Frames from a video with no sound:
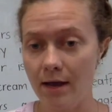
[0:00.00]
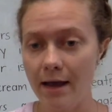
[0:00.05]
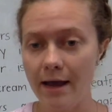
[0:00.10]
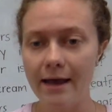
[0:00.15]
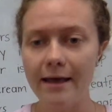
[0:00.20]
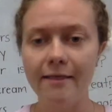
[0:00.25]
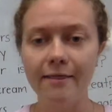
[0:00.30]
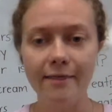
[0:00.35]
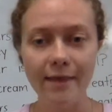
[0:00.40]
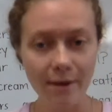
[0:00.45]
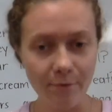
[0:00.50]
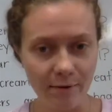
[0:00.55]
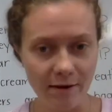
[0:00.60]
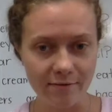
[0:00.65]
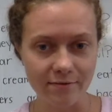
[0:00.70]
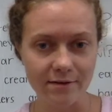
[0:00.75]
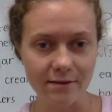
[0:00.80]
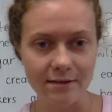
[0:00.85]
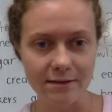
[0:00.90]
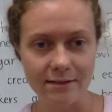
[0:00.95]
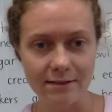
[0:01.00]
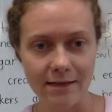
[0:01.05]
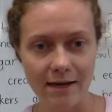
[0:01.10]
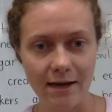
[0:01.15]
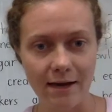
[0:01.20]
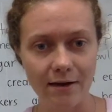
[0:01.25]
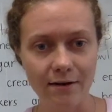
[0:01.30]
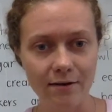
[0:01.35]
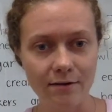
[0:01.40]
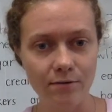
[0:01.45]
And then we have to
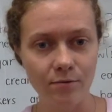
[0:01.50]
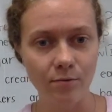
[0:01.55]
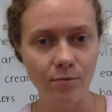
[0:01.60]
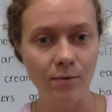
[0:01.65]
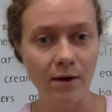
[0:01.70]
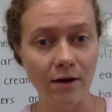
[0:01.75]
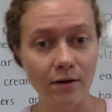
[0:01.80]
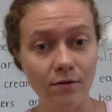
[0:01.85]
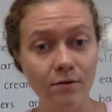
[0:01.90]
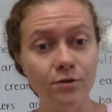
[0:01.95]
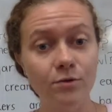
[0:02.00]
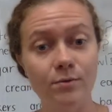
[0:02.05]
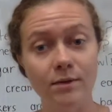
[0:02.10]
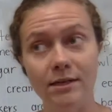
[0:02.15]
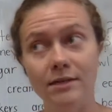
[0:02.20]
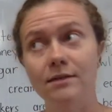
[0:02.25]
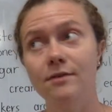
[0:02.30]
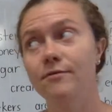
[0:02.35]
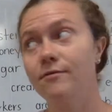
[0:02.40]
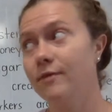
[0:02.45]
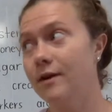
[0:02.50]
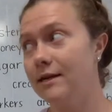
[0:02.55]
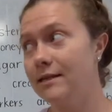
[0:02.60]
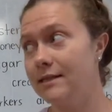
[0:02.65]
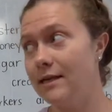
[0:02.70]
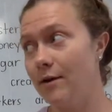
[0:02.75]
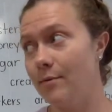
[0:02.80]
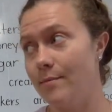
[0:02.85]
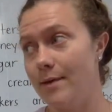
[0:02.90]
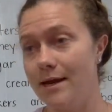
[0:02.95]
decide, well, do we need the phrase
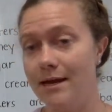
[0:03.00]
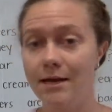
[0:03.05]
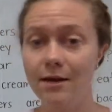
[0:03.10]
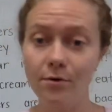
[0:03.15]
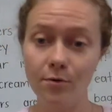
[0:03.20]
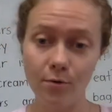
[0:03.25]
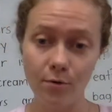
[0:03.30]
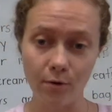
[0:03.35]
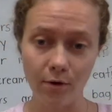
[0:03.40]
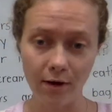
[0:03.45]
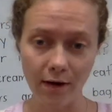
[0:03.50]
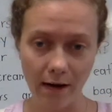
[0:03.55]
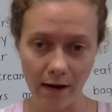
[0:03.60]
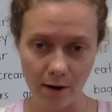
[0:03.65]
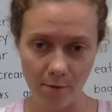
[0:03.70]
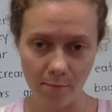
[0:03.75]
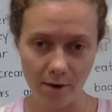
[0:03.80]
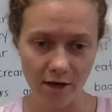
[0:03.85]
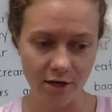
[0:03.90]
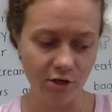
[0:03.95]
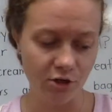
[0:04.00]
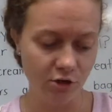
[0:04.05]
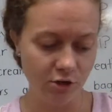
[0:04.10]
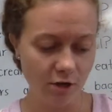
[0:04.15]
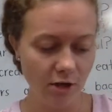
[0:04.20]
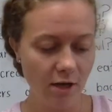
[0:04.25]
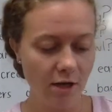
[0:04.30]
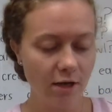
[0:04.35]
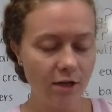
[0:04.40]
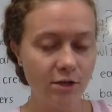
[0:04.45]
how many or how much?
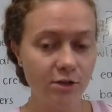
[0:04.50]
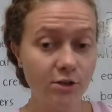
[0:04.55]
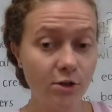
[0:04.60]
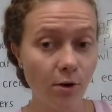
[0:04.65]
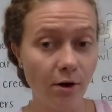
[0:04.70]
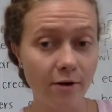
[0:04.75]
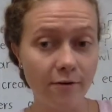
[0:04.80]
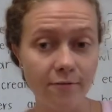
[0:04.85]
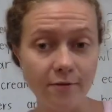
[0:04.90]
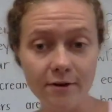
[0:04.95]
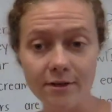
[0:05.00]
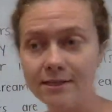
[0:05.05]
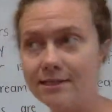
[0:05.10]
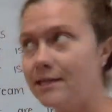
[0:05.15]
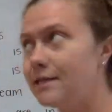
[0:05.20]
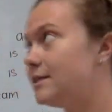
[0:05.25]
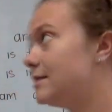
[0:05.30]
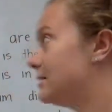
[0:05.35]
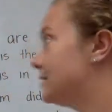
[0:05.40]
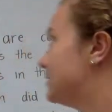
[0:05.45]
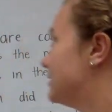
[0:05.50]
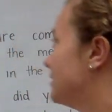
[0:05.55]
So our first sentence